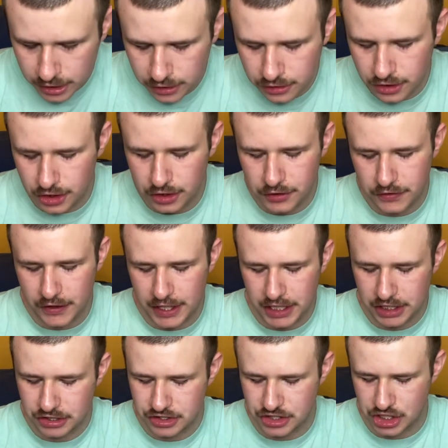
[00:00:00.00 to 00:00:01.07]
Third
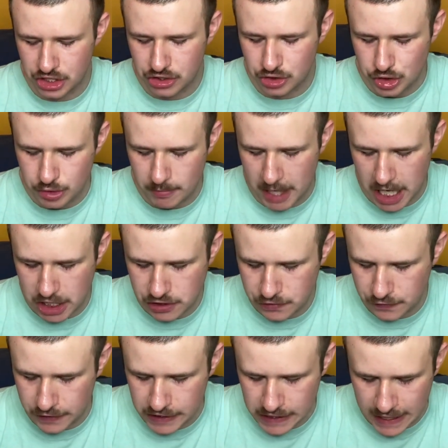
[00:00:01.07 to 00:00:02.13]
thing, singles match
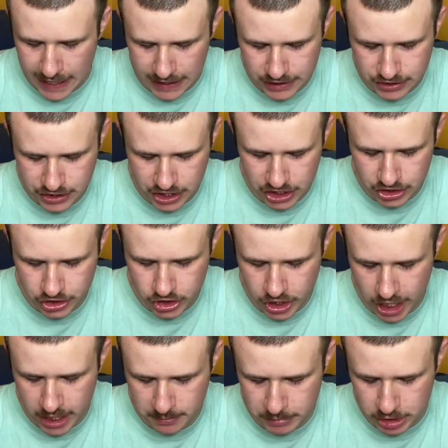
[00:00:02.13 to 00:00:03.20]
for the United States
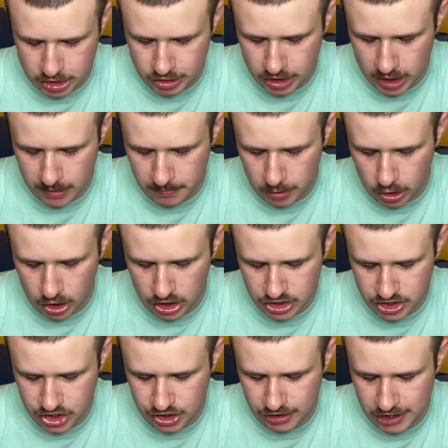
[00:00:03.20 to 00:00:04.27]
Championship.
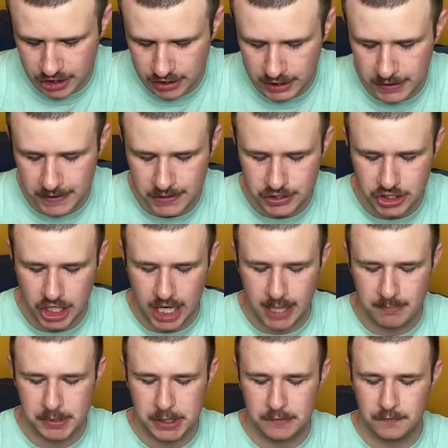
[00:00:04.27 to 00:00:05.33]
Austin Theory, the
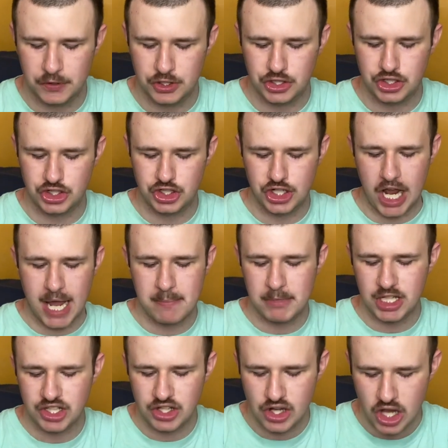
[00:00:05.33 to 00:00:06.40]
champion, versus
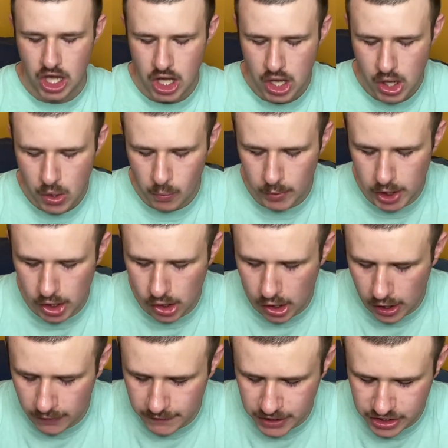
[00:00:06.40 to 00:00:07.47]
Sheamus. Winner
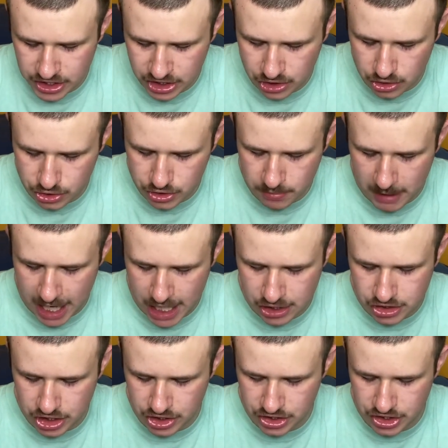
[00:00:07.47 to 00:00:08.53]
of the singles
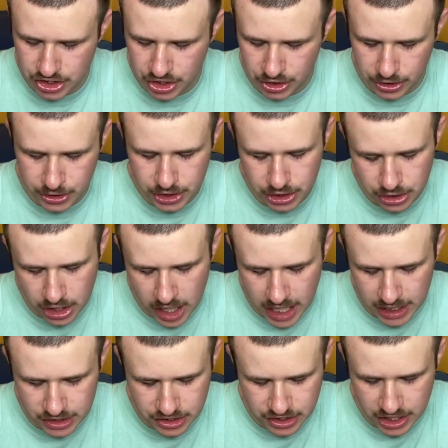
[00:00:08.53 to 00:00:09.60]
match and still the
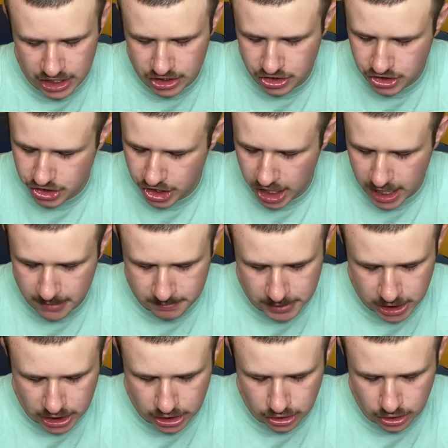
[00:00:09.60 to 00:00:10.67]
United States
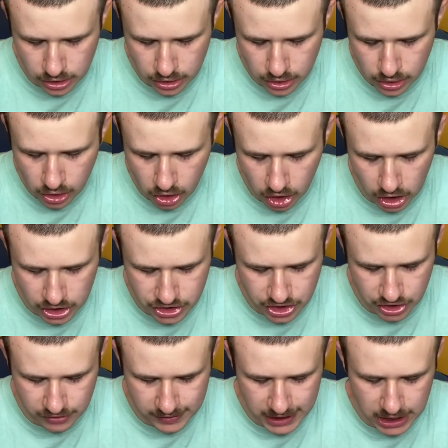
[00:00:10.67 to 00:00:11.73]
champion,
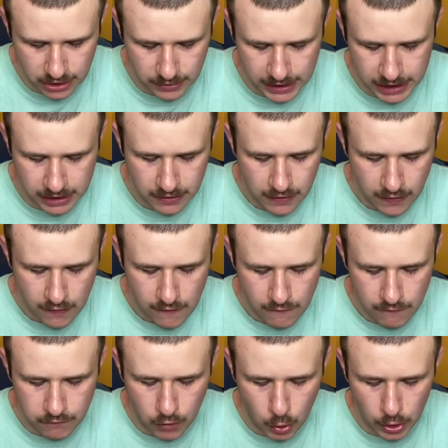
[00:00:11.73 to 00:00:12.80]
Austin Theory.
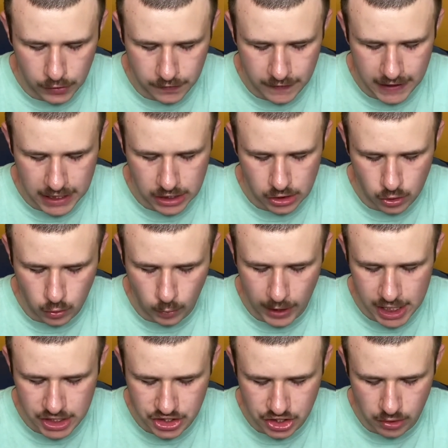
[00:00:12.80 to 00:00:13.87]
Fourth thing,
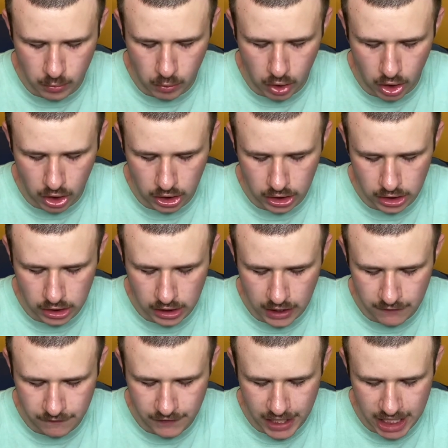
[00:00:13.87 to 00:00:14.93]
Grayson Waller
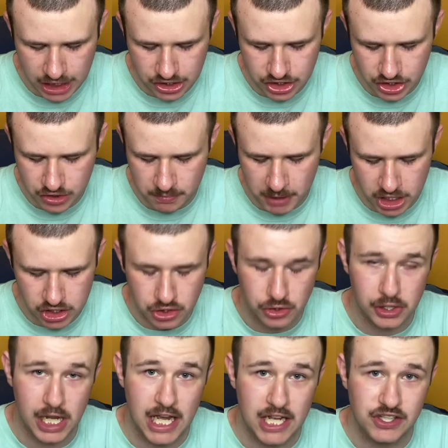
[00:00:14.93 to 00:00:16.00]
effect, special
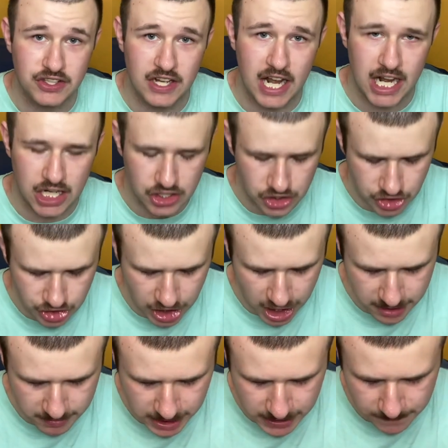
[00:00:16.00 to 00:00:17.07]
guest Edge
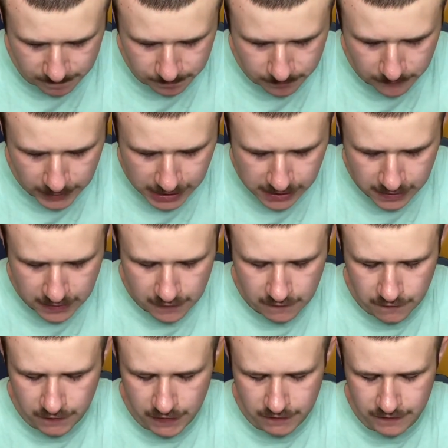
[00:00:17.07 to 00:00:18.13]
segment.
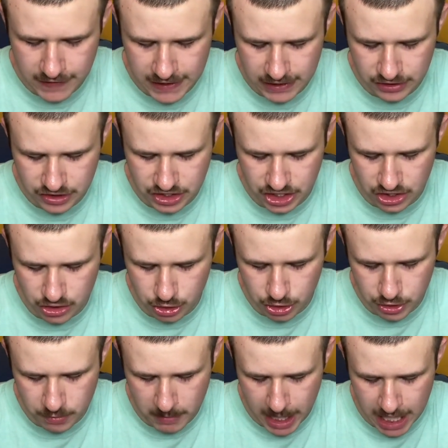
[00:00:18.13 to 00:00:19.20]
Fifth thing,
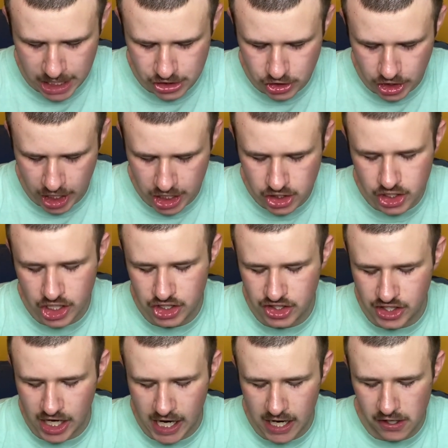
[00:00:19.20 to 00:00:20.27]
singles match, AJ
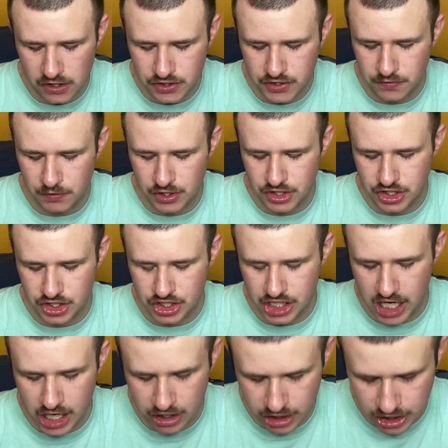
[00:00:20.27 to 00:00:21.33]
Styles versus
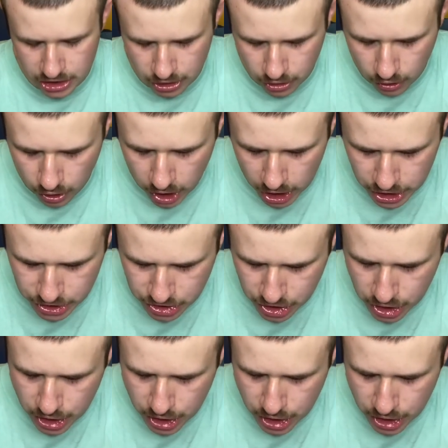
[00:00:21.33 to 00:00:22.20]
Karrion Kross.